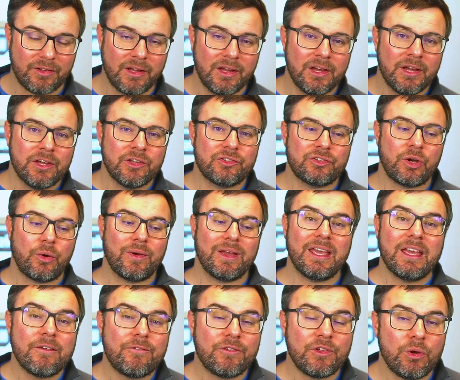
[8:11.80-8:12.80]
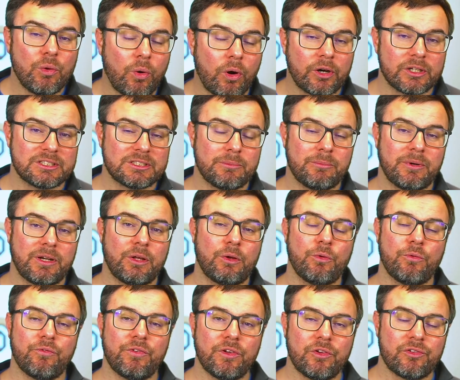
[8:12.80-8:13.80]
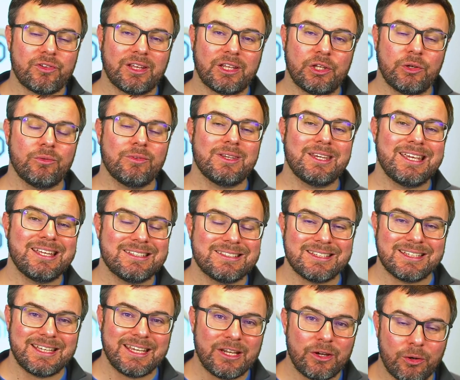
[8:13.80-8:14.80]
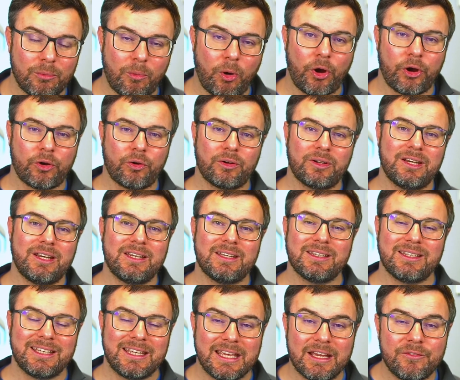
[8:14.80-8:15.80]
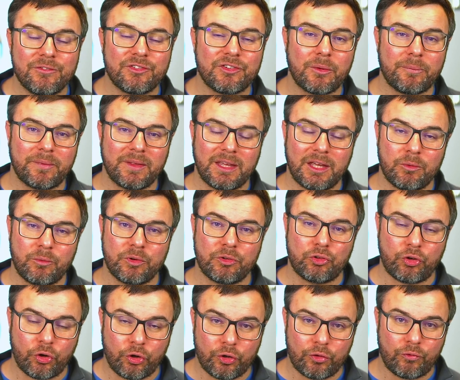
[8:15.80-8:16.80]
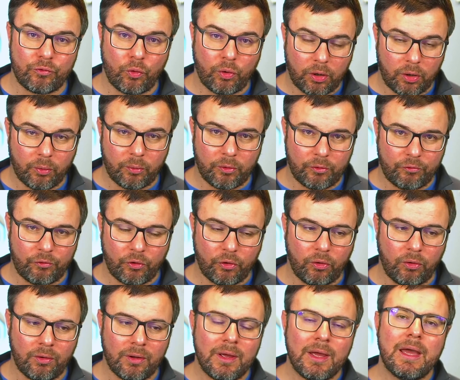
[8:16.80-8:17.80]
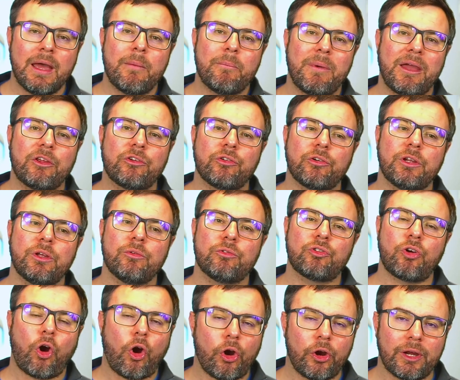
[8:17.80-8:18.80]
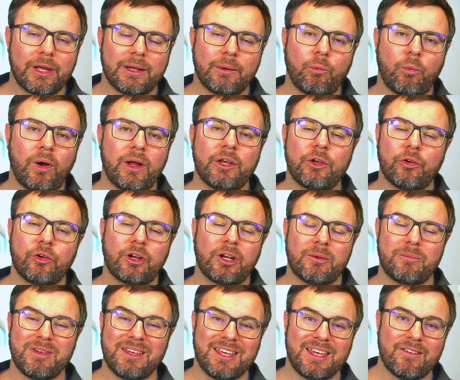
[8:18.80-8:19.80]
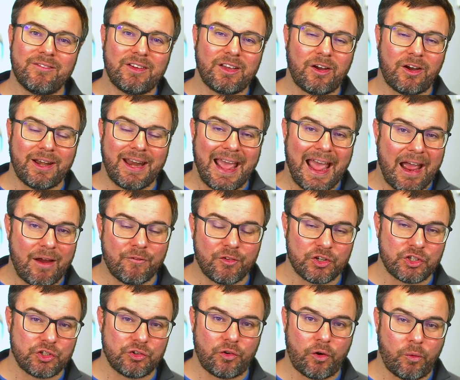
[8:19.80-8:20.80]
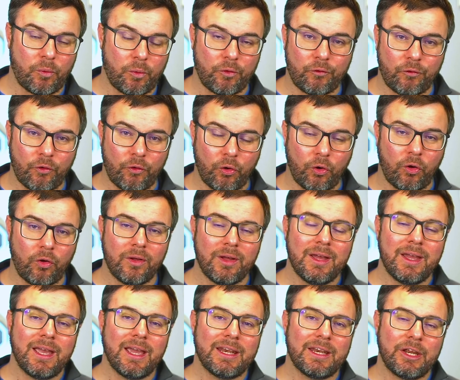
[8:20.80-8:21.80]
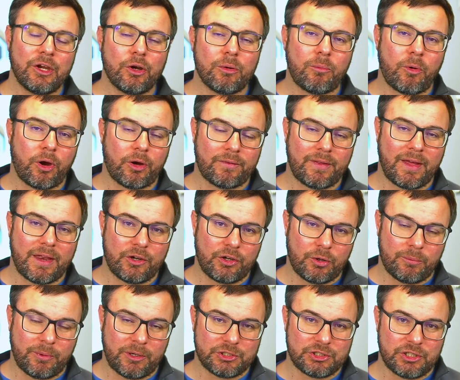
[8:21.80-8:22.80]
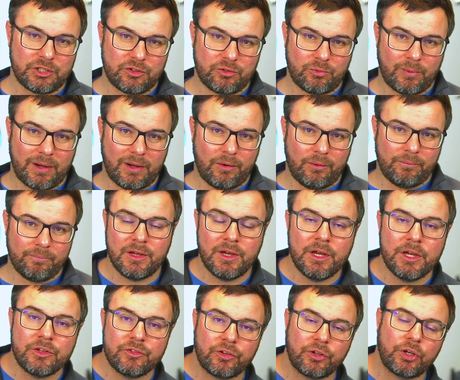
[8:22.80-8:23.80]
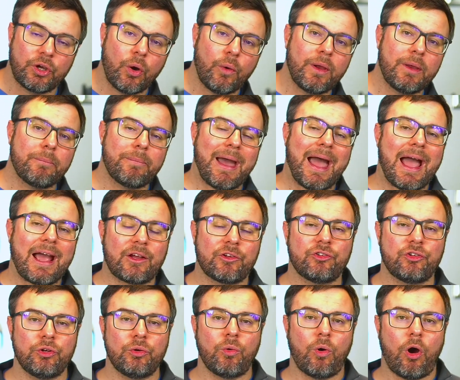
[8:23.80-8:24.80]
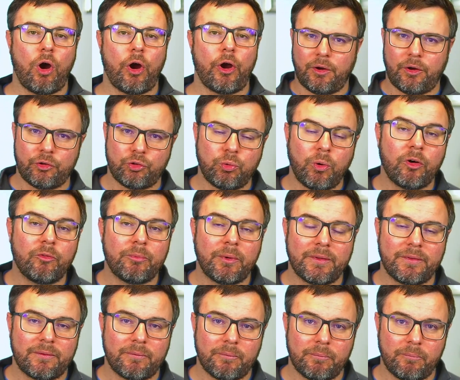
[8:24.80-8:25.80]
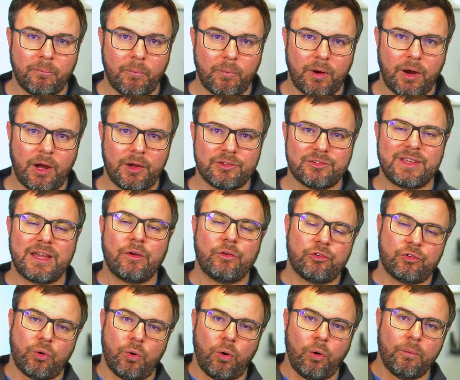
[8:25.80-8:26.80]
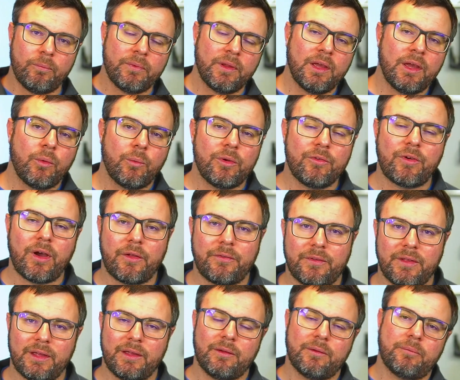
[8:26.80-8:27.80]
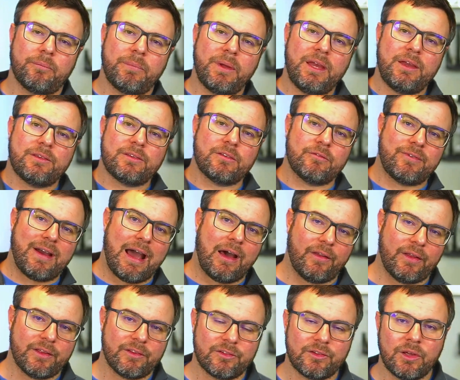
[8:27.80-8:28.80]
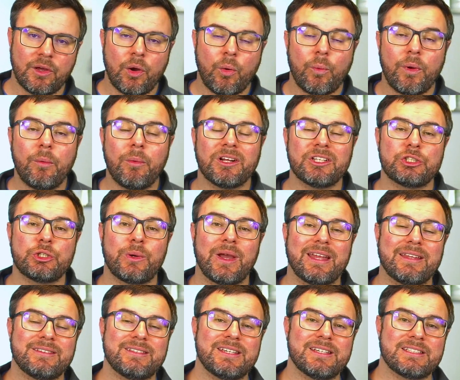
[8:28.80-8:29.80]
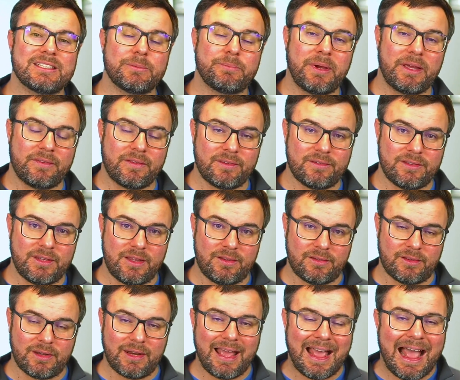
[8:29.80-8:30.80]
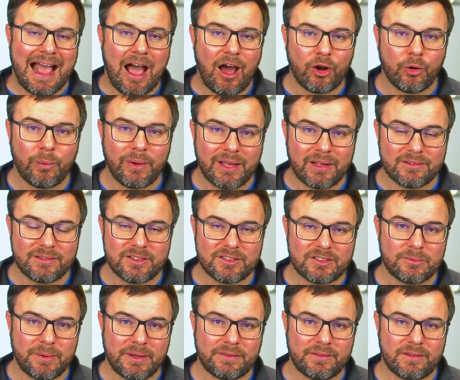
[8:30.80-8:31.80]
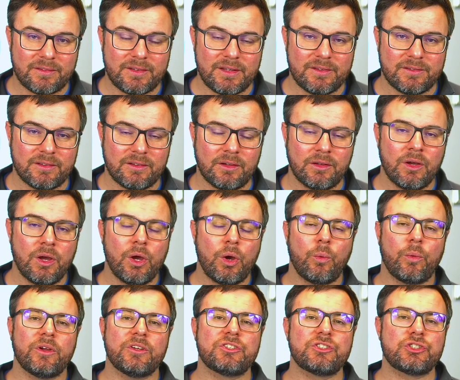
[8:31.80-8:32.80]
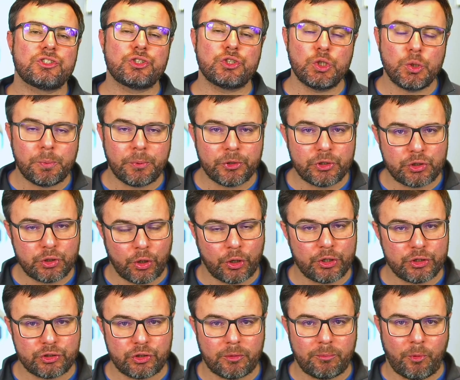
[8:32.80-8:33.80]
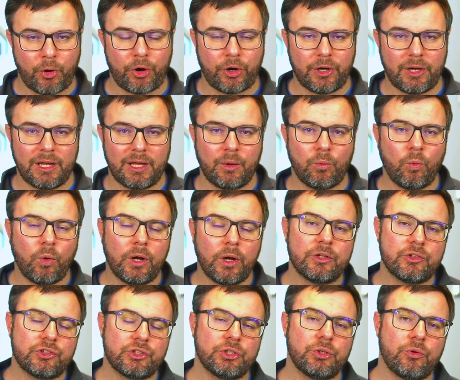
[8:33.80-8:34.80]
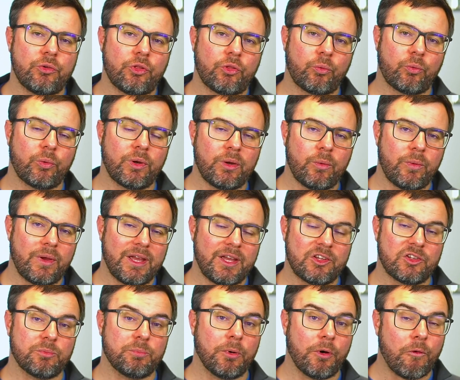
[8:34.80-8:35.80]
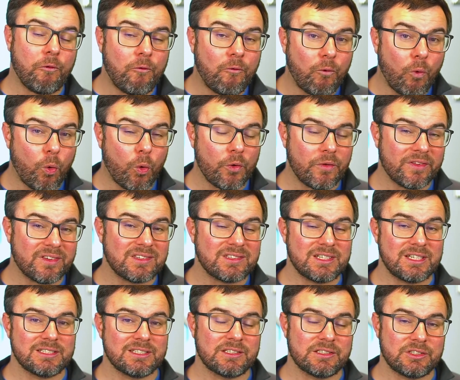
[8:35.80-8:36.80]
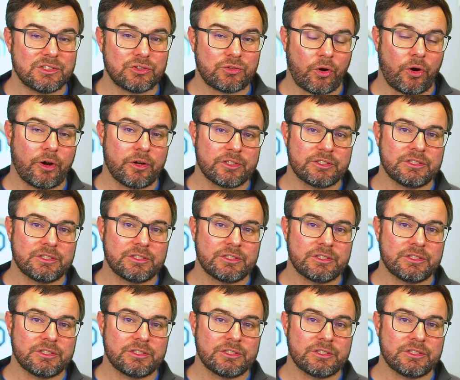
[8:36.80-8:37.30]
So if you are somebody who feels like you need to earmark or need to give something in return for a referral, make sure you target what you're going to be giving on average for a referral and earmark that in your budget as well. So going back to our 12-month sales goal, we've got the peaks and valleys. We want to anticipate the season. How do we anticipate the season? We supercharge our marketing 1, 2, 3 weeks before the season starts.